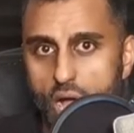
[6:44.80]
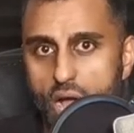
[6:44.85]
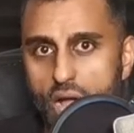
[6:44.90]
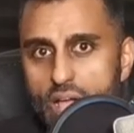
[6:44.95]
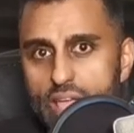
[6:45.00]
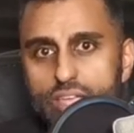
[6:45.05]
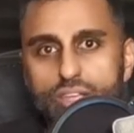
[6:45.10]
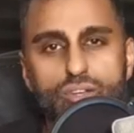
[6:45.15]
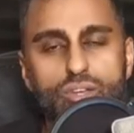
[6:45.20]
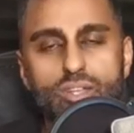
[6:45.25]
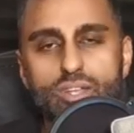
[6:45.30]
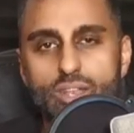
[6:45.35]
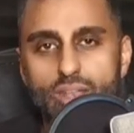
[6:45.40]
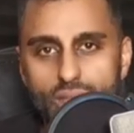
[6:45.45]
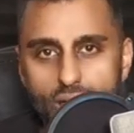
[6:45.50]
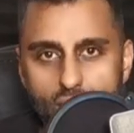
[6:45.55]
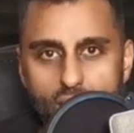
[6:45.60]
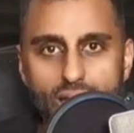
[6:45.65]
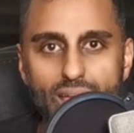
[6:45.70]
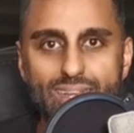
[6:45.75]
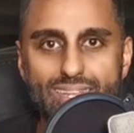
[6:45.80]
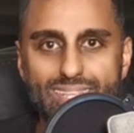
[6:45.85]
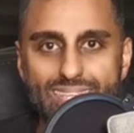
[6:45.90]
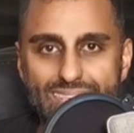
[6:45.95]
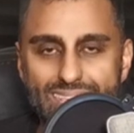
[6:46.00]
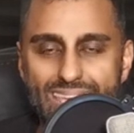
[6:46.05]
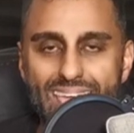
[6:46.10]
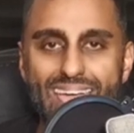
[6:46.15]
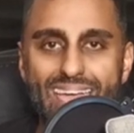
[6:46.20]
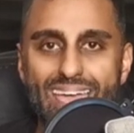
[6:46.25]
I could
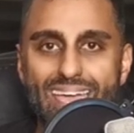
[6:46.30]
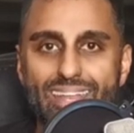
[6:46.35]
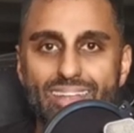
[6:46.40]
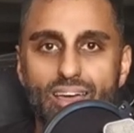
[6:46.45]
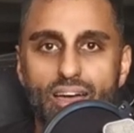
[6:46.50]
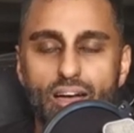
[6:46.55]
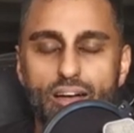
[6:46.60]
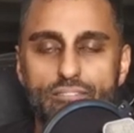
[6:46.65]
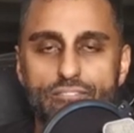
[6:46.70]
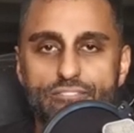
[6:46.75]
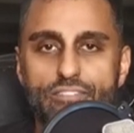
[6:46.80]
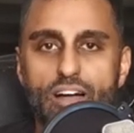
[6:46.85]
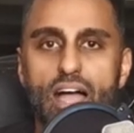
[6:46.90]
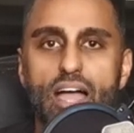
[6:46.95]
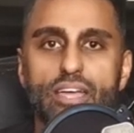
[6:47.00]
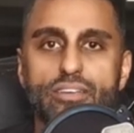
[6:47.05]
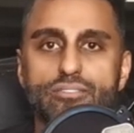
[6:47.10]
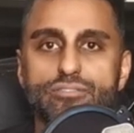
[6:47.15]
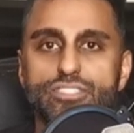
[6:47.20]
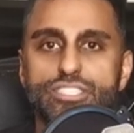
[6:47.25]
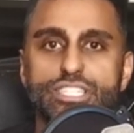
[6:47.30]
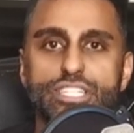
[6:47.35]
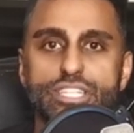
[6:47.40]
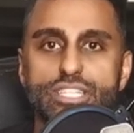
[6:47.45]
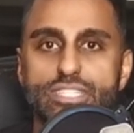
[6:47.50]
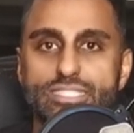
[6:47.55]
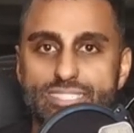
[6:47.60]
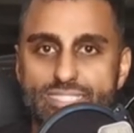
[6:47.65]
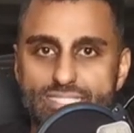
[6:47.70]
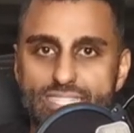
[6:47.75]
not get a
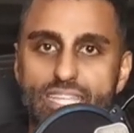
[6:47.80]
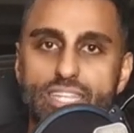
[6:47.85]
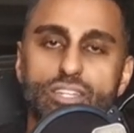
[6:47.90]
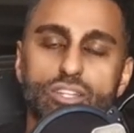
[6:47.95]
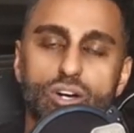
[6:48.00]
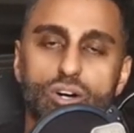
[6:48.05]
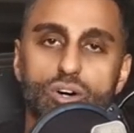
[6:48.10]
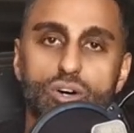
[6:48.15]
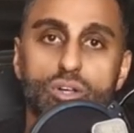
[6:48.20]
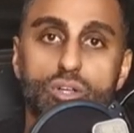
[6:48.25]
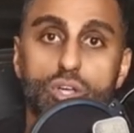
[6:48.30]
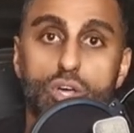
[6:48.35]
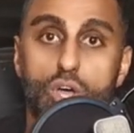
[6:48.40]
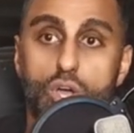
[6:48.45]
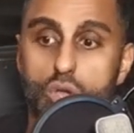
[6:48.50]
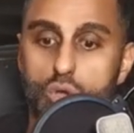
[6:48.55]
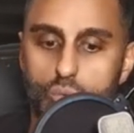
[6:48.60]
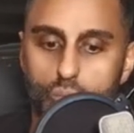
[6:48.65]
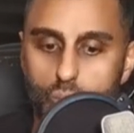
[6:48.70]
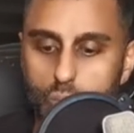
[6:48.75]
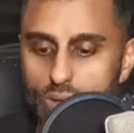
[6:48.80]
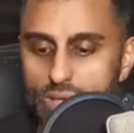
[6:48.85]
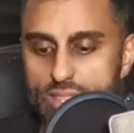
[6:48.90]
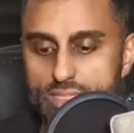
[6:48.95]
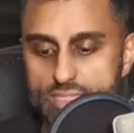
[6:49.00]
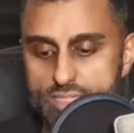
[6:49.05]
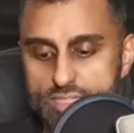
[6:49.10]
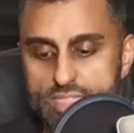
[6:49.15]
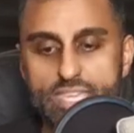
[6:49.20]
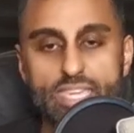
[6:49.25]
5G signal
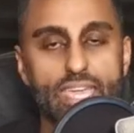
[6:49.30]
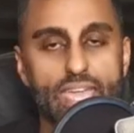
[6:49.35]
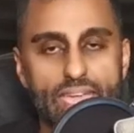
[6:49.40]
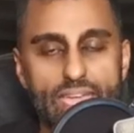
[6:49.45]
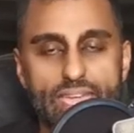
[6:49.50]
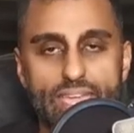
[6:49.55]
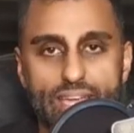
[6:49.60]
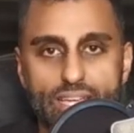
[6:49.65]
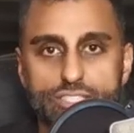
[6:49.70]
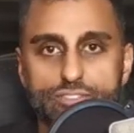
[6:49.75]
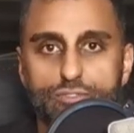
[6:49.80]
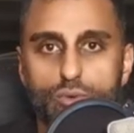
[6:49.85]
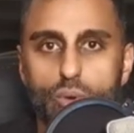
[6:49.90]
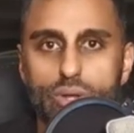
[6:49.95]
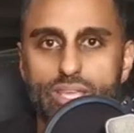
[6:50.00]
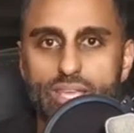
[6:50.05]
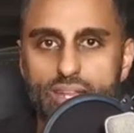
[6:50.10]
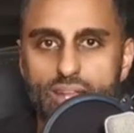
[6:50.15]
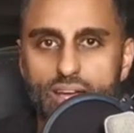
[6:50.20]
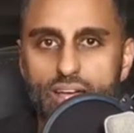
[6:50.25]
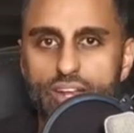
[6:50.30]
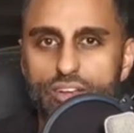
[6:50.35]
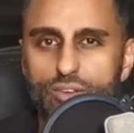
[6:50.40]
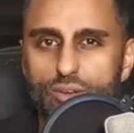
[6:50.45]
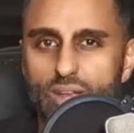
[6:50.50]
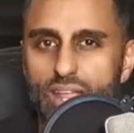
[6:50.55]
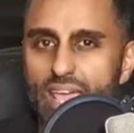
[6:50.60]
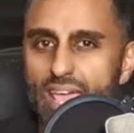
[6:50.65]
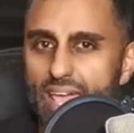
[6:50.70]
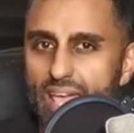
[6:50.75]
with the
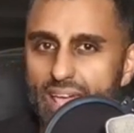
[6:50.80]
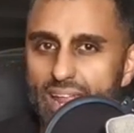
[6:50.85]
AX4800.